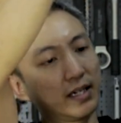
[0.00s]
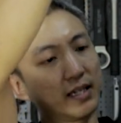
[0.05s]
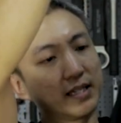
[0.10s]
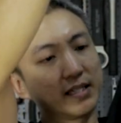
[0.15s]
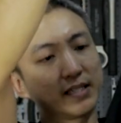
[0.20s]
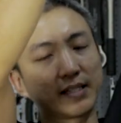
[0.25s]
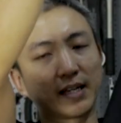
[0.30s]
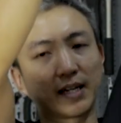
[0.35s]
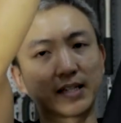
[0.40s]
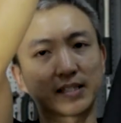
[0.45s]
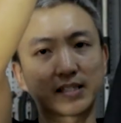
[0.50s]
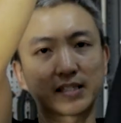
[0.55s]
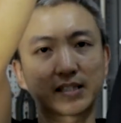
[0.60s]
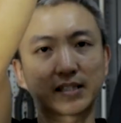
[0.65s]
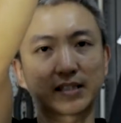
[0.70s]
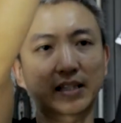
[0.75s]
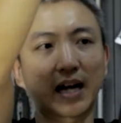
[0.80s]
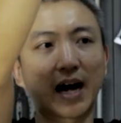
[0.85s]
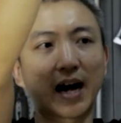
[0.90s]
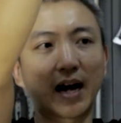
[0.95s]
is their
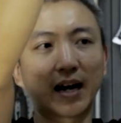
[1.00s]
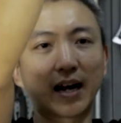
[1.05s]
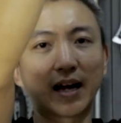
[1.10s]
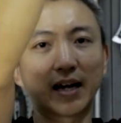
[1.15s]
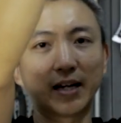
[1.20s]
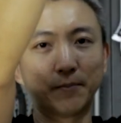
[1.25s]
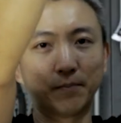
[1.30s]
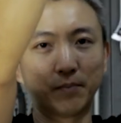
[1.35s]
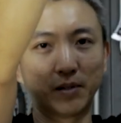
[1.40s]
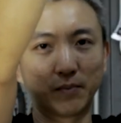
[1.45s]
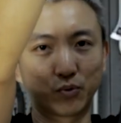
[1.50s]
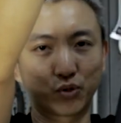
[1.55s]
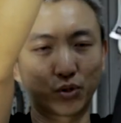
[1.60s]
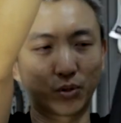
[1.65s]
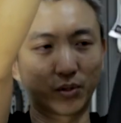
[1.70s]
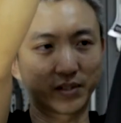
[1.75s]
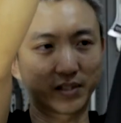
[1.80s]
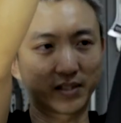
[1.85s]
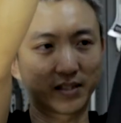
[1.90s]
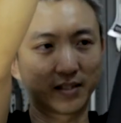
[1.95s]
Starlight Bib
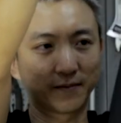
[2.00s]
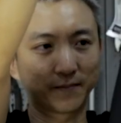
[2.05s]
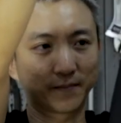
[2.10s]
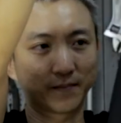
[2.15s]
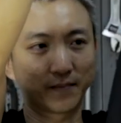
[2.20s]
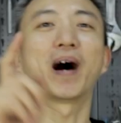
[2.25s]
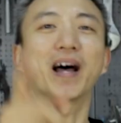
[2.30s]
shorts.